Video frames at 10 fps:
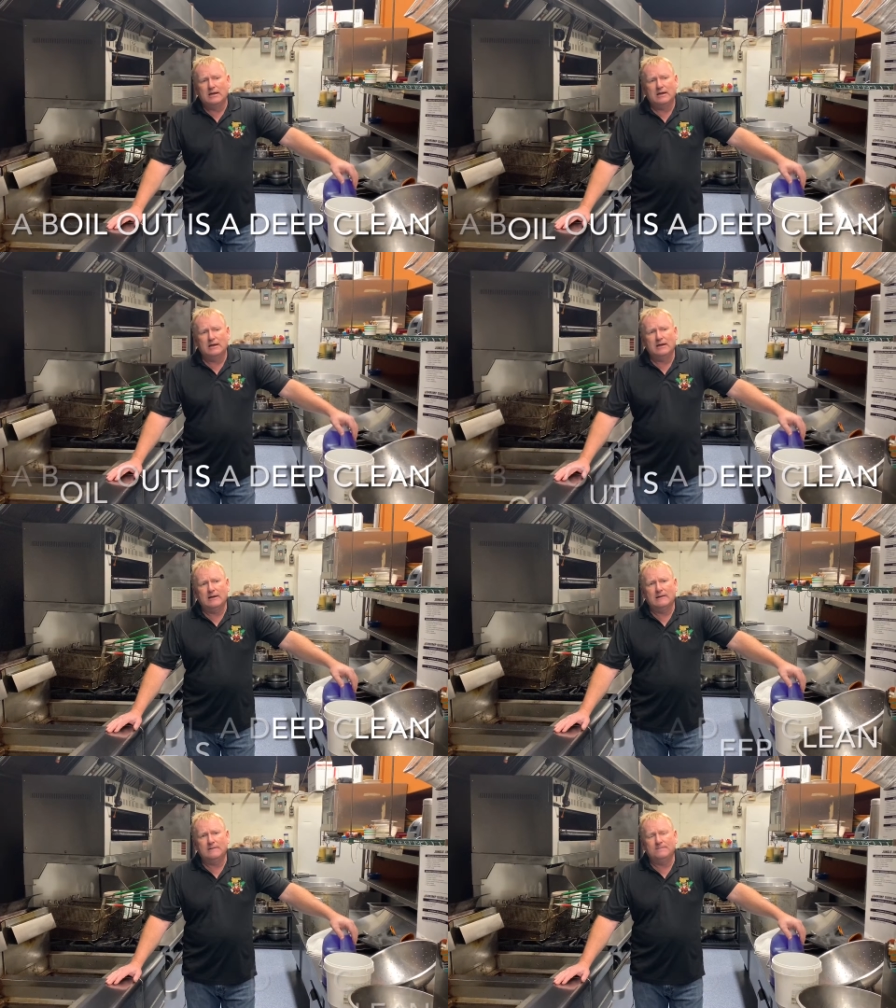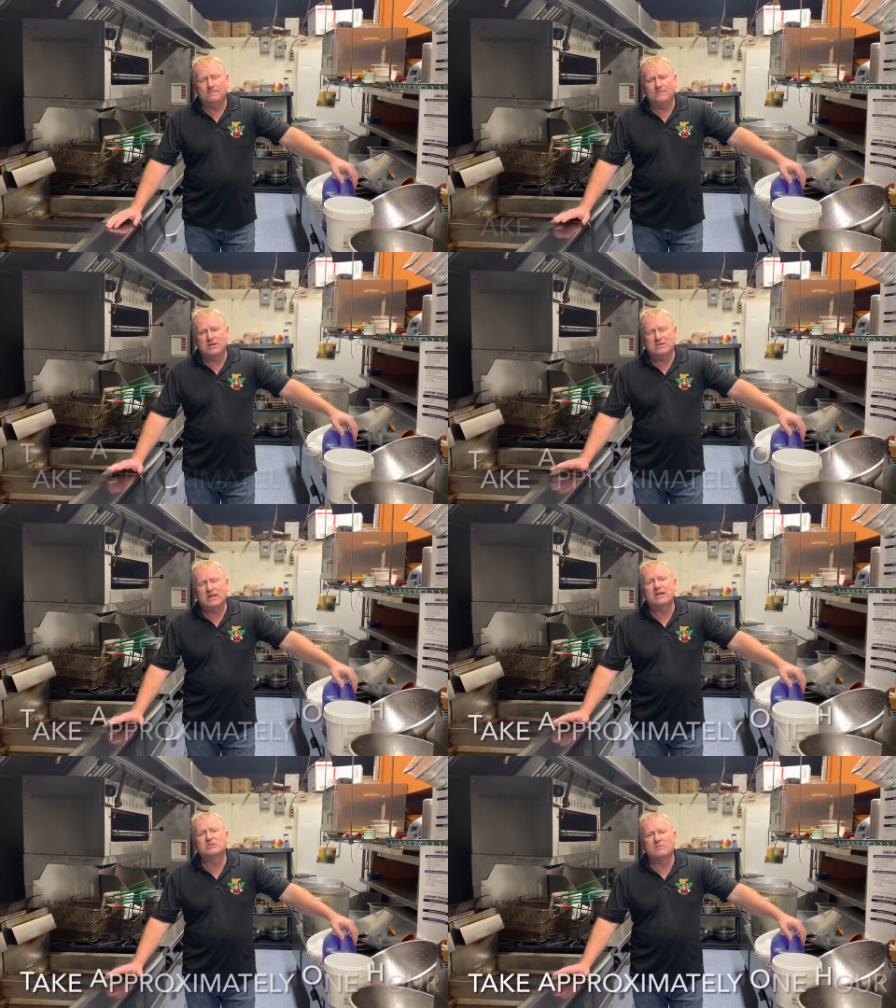Uh, this
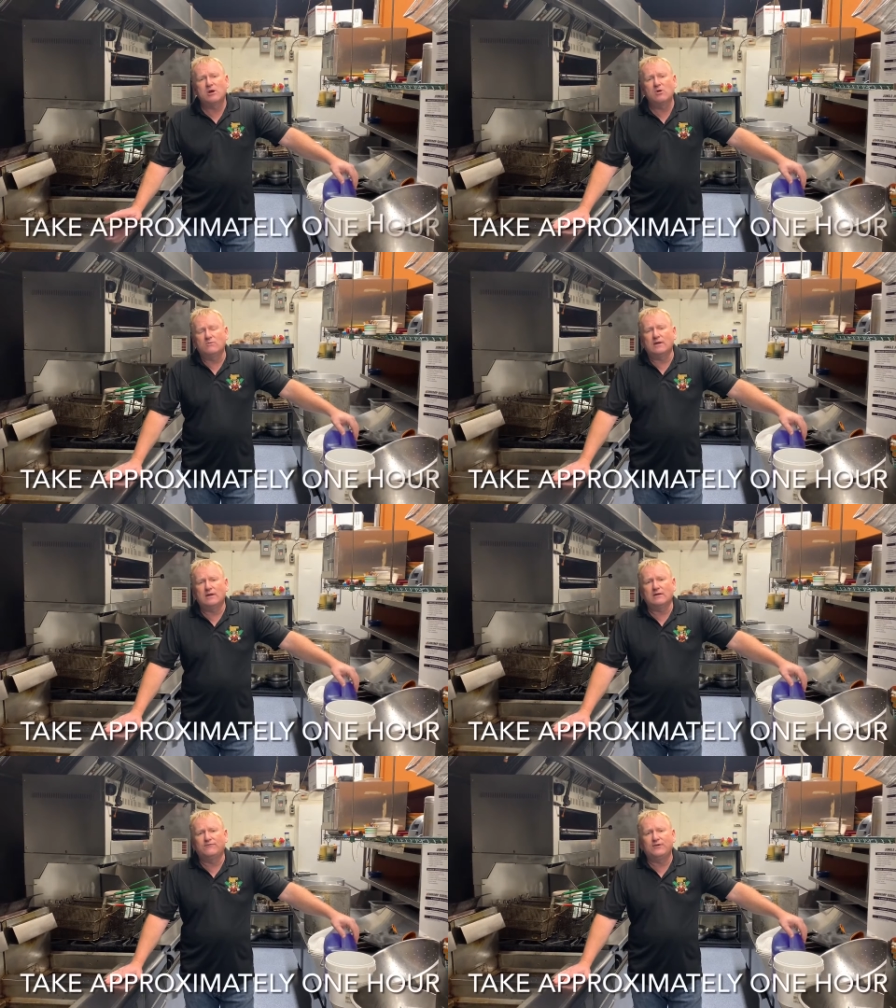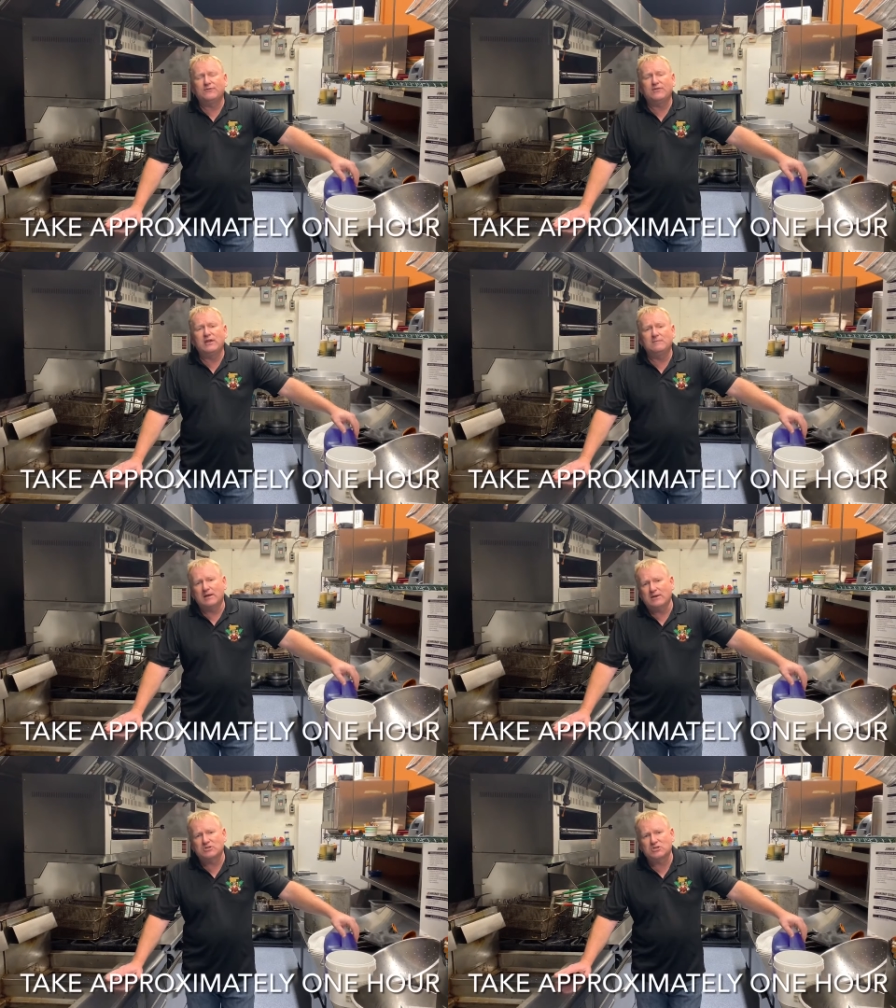takes about uh, 15
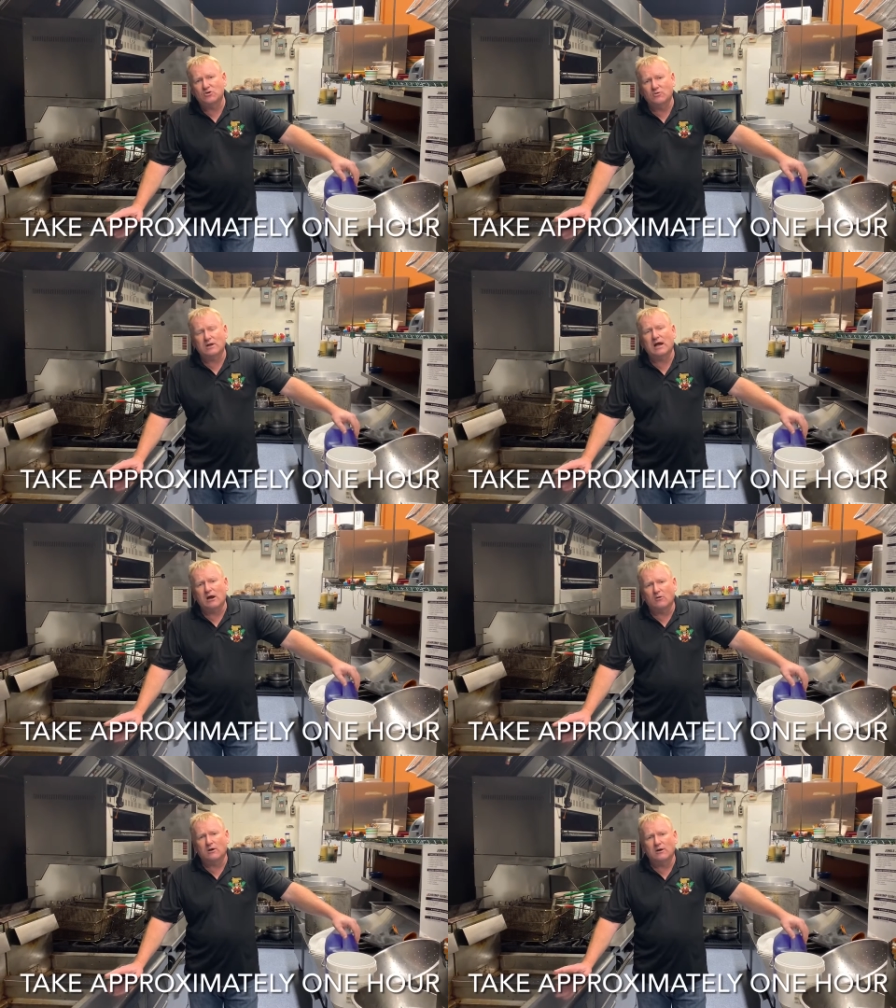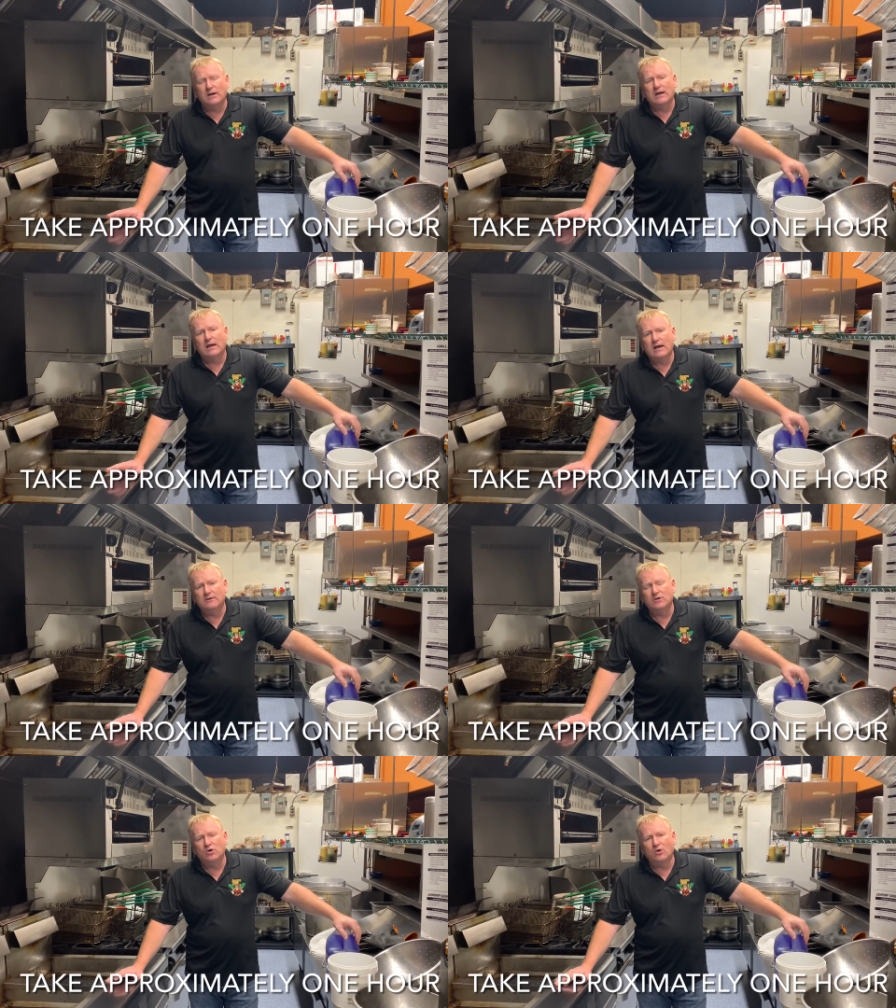minutes to an hour
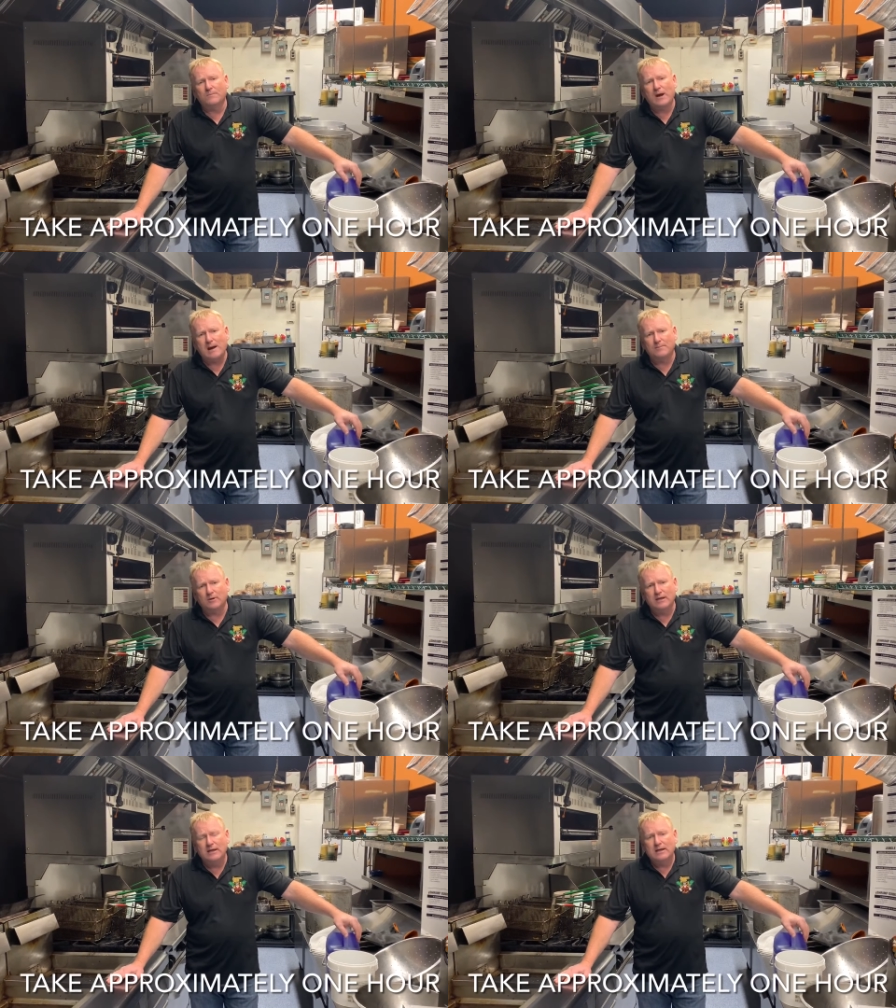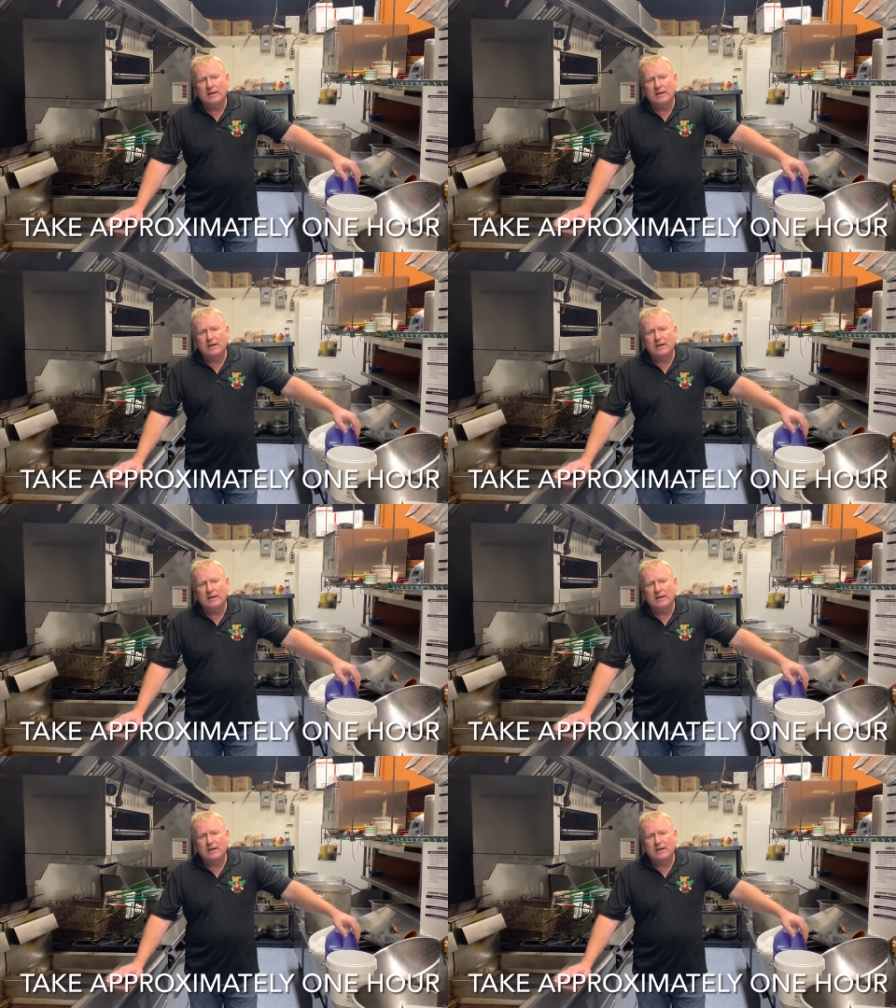uh, to do it properly.